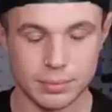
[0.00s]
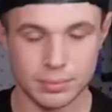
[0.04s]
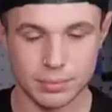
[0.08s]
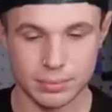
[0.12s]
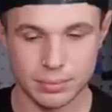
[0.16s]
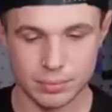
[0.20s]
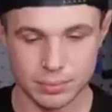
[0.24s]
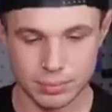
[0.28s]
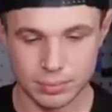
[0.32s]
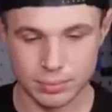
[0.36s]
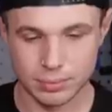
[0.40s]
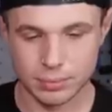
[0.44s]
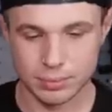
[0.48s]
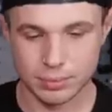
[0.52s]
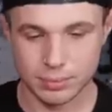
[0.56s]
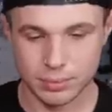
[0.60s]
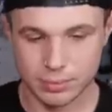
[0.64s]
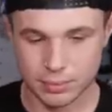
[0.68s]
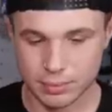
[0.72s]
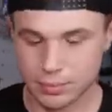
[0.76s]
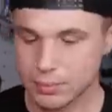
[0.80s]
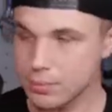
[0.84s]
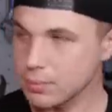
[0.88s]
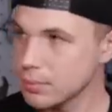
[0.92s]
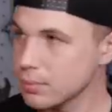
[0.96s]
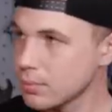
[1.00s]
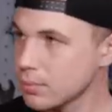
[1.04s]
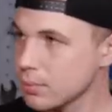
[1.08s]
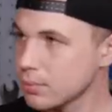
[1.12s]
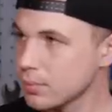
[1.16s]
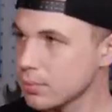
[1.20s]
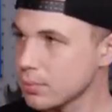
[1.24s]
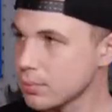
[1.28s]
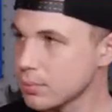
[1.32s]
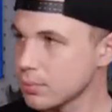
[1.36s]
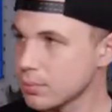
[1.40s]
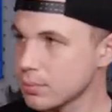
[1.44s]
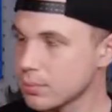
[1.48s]

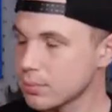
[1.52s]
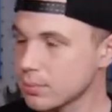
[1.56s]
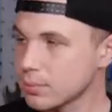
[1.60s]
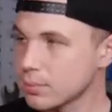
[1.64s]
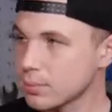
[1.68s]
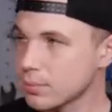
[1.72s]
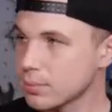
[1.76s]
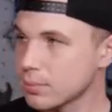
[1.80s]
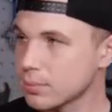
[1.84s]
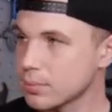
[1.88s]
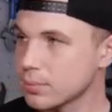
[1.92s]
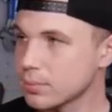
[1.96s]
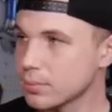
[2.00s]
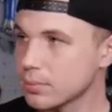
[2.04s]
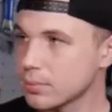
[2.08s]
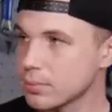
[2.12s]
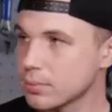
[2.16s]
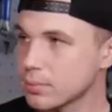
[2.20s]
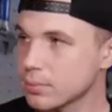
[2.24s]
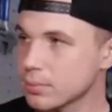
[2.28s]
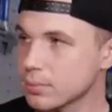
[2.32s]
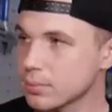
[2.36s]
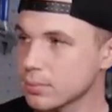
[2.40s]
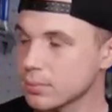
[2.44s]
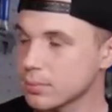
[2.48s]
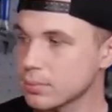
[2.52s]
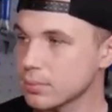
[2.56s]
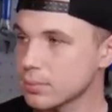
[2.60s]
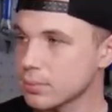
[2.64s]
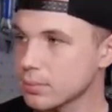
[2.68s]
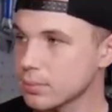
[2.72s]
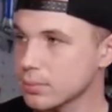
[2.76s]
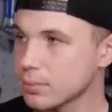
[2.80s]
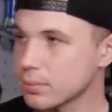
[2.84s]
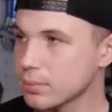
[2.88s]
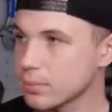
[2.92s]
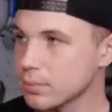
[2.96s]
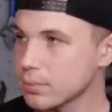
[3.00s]

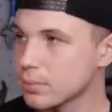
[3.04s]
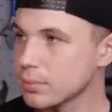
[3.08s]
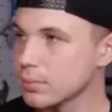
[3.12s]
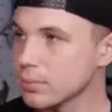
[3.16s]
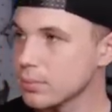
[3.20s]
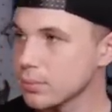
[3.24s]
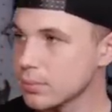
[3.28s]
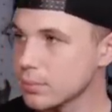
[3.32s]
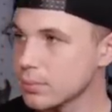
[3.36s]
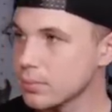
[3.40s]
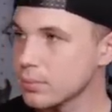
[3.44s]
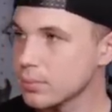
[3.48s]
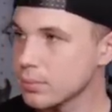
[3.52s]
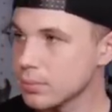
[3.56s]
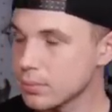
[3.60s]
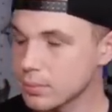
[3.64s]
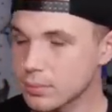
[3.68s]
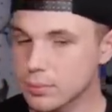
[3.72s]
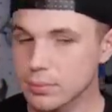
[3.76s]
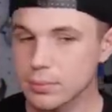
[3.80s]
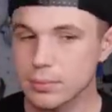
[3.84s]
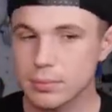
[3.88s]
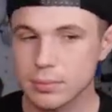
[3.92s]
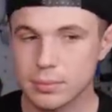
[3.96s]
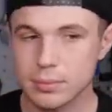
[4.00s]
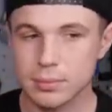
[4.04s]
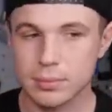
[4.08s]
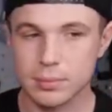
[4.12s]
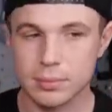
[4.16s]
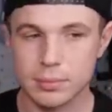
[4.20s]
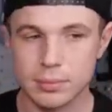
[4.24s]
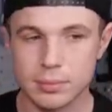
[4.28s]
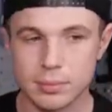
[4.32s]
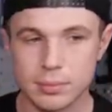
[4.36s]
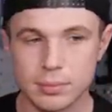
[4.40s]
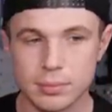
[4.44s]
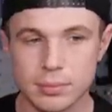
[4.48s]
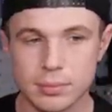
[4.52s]

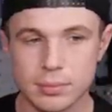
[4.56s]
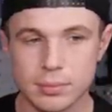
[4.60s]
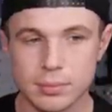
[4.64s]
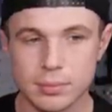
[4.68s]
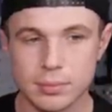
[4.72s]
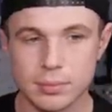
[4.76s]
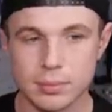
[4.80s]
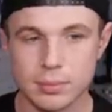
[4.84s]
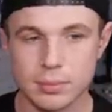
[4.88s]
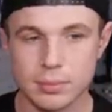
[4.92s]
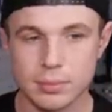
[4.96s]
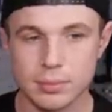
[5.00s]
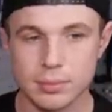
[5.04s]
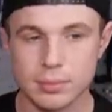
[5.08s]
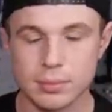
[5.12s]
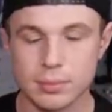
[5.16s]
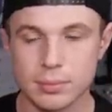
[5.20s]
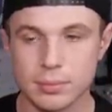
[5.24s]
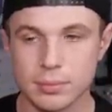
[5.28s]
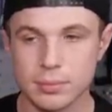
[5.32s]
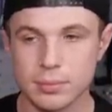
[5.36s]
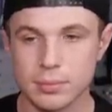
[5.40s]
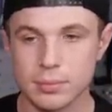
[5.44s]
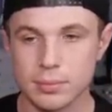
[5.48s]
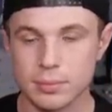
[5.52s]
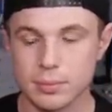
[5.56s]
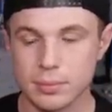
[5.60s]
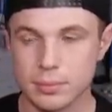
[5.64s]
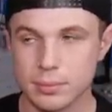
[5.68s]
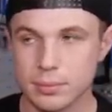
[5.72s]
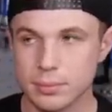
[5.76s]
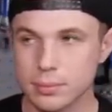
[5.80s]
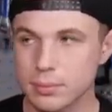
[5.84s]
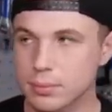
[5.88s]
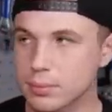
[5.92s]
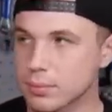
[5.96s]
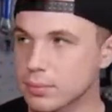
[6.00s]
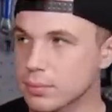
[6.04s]

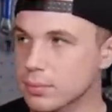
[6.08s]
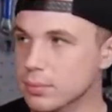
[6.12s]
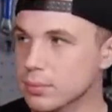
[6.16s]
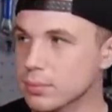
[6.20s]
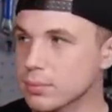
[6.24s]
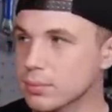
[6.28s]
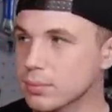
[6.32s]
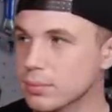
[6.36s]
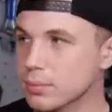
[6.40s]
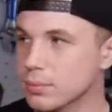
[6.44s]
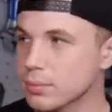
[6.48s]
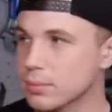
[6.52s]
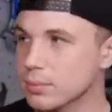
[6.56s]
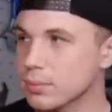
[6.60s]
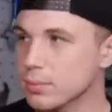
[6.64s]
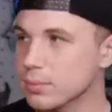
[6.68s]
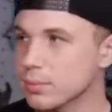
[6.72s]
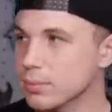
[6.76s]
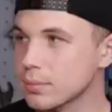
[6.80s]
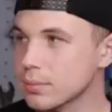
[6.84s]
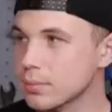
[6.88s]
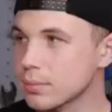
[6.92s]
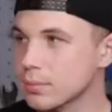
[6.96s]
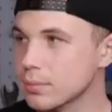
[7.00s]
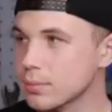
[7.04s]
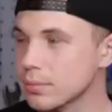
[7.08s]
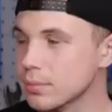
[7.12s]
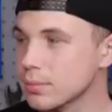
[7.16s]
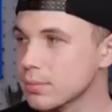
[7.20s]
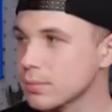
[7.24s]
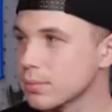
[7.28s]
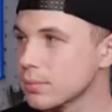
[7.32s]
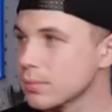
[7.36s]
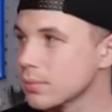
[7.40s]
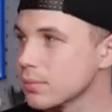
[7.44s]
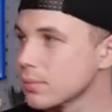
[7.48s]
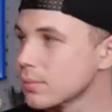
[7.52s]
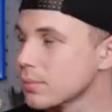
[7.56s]

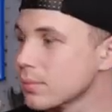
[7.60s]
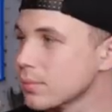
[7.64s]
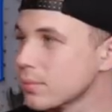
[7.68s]
No words are spoken by the person on screen.